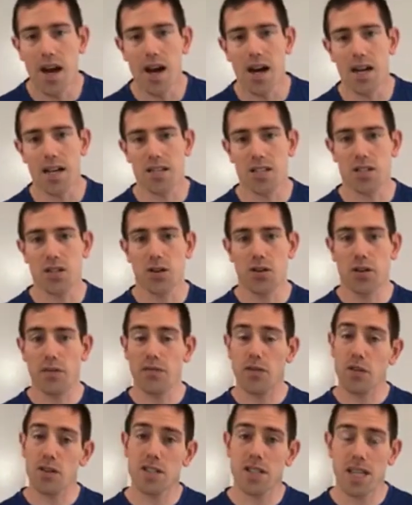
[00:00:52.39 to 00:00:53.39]
So the
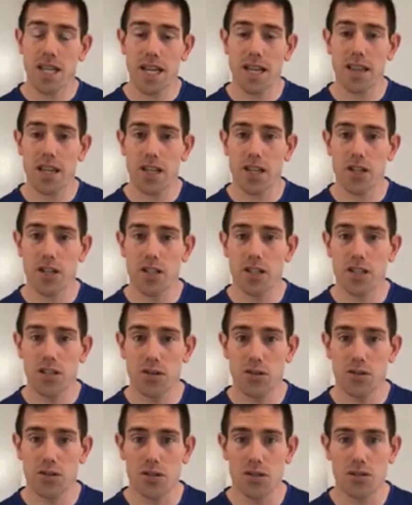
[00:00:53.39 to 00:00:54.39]
first thing I'd like you to
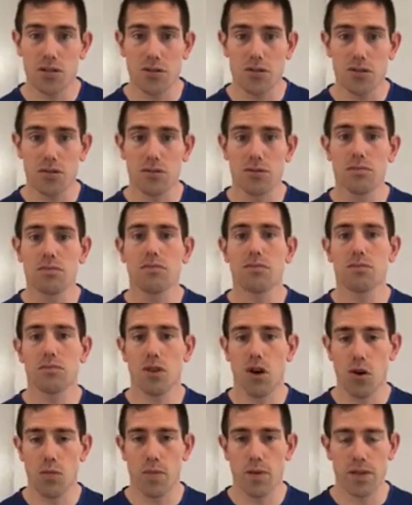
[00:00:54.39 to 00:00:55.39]
do to
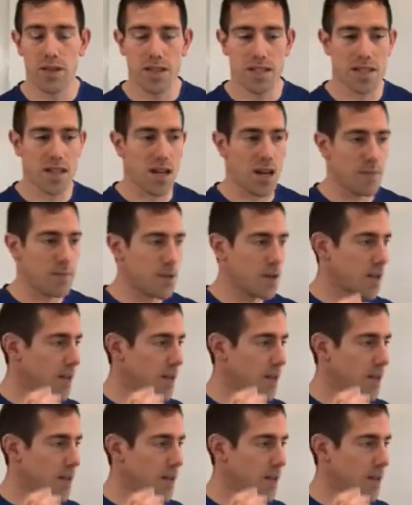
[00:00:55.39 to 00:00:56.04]
open this up